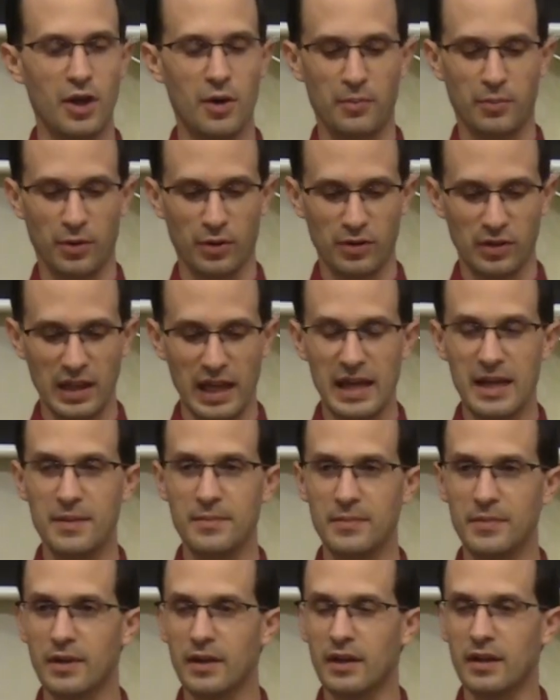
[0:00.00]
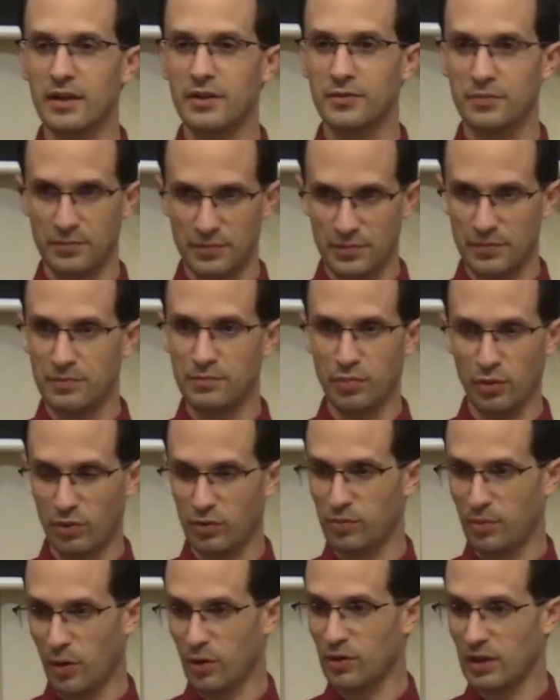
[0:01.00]
proclaim
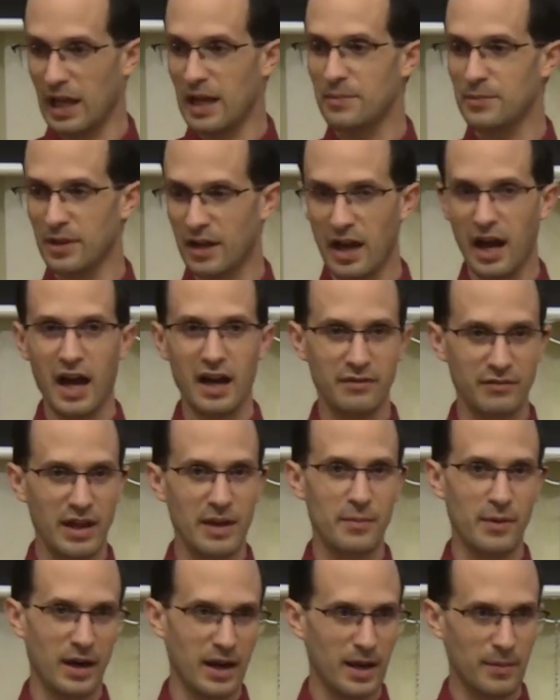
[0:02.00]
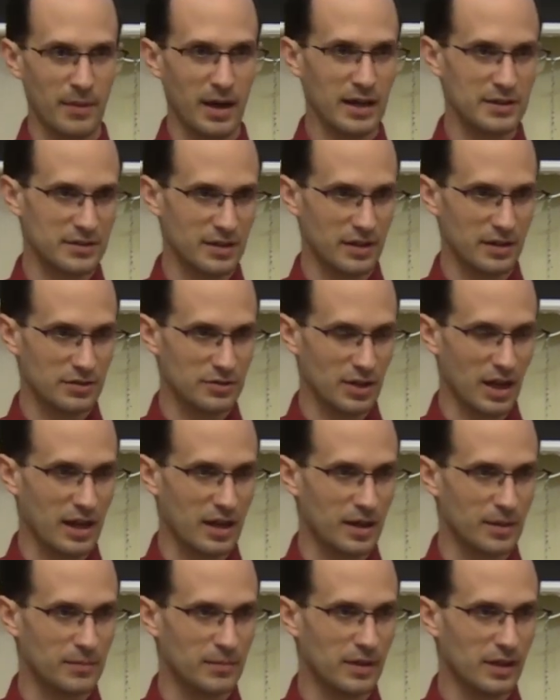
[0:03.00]
the God of Abraham, Isaac, and
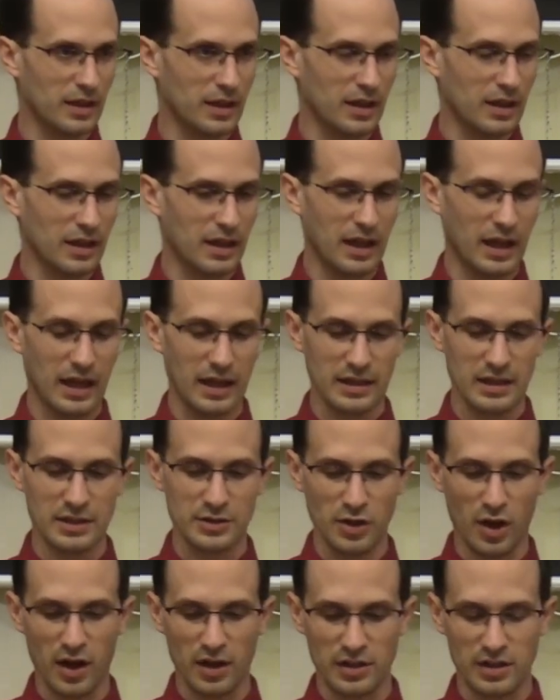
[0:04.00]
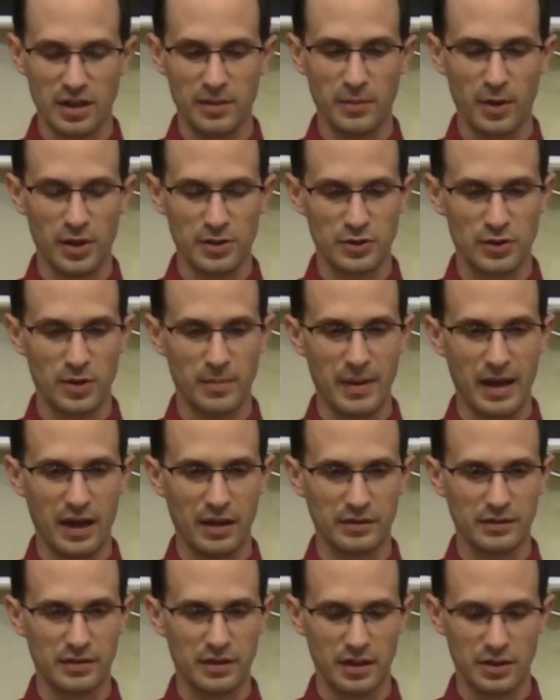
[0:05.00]
Jacob. And then talk to them also
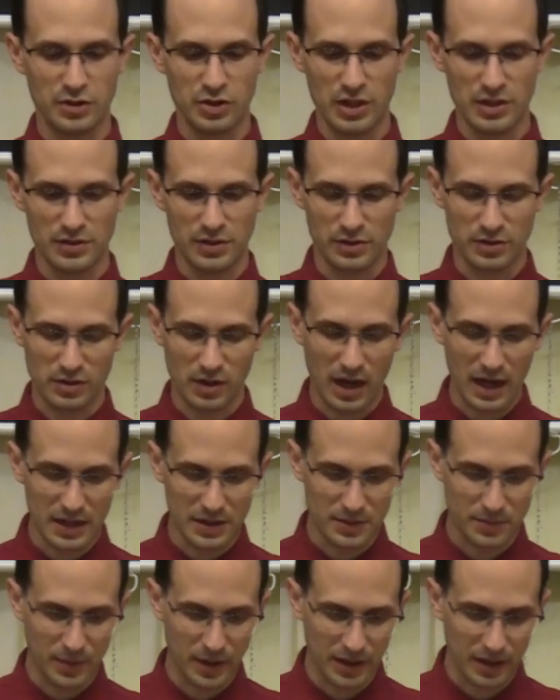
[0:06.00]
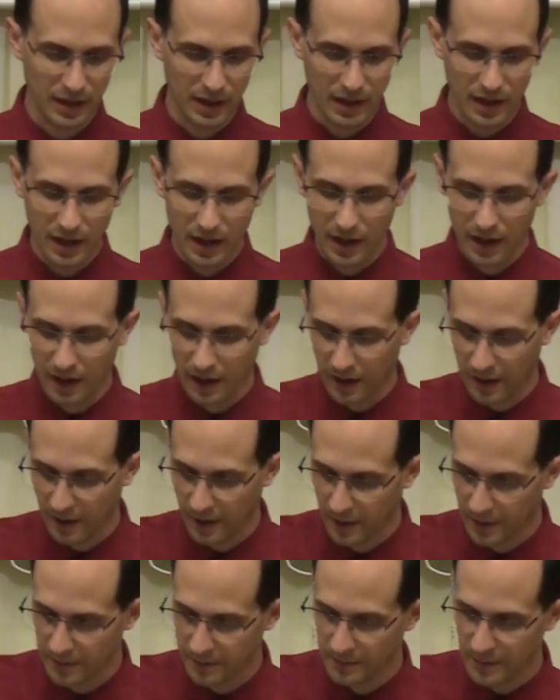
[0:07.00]
about Jesus Christ. But
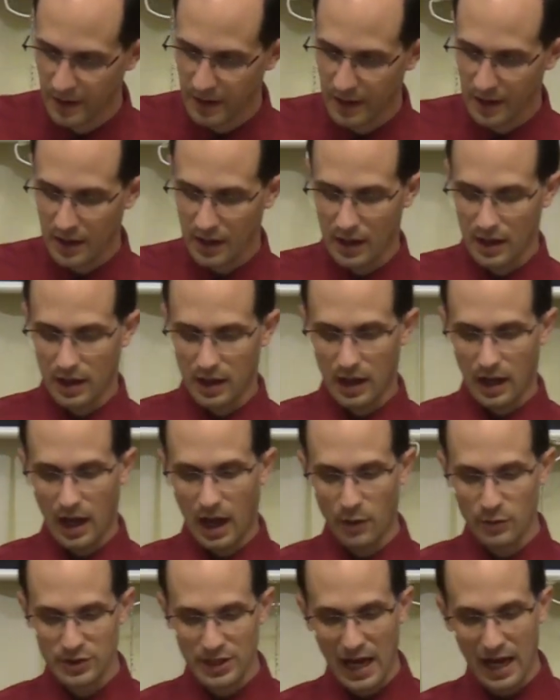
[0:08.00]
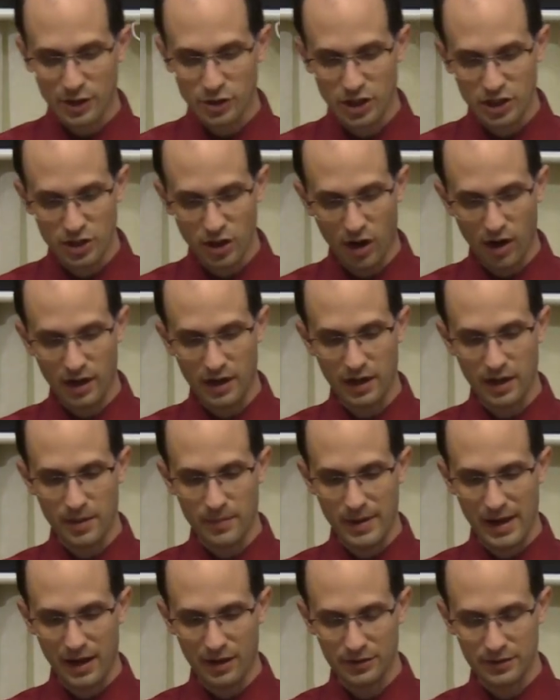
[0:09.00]
I was actually talking
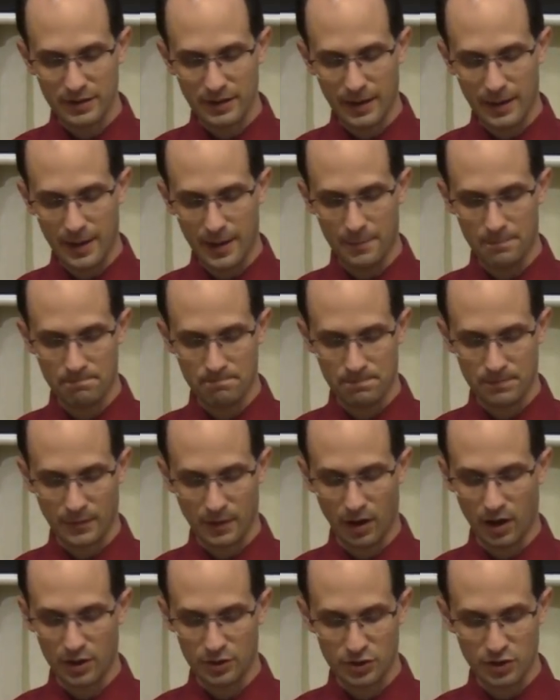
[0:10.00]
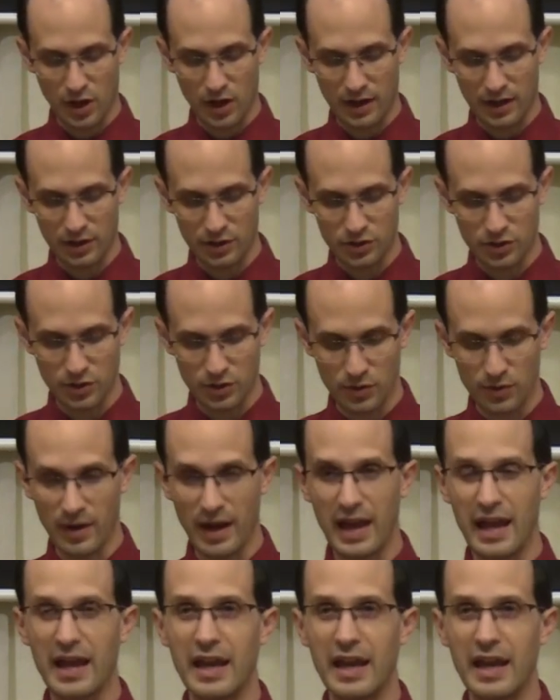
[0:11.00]
about, or I was talking to